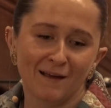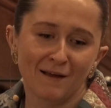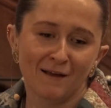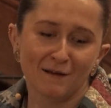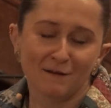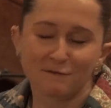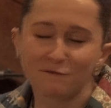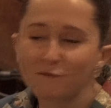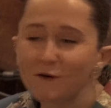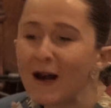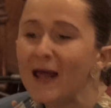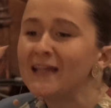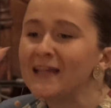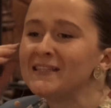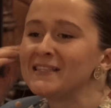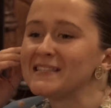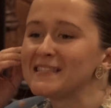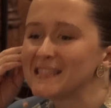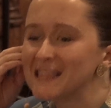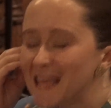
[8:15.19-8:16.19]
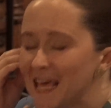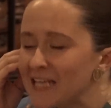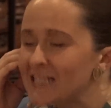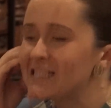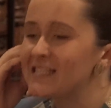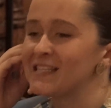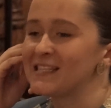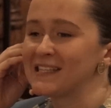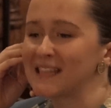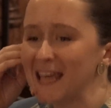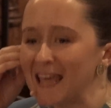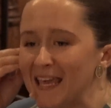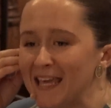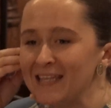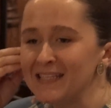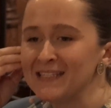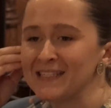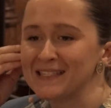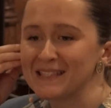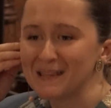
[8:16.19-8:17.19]
Friends, this
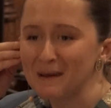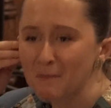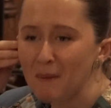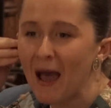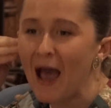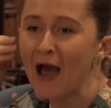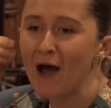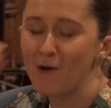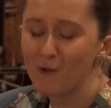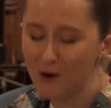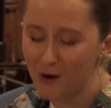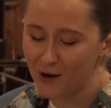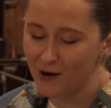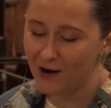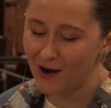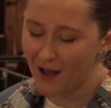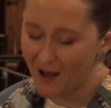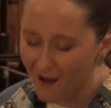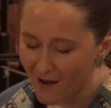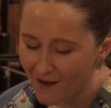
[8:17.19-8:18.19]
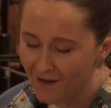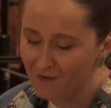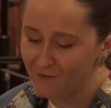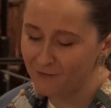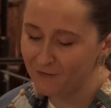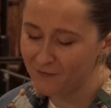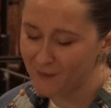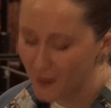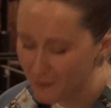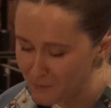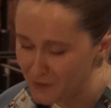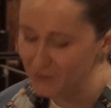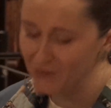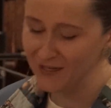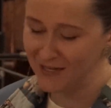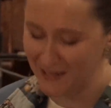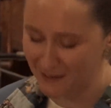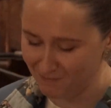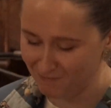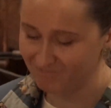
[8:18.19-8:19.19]
is the power of
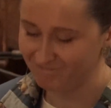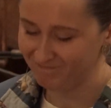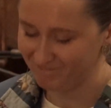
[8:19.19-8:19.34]
community.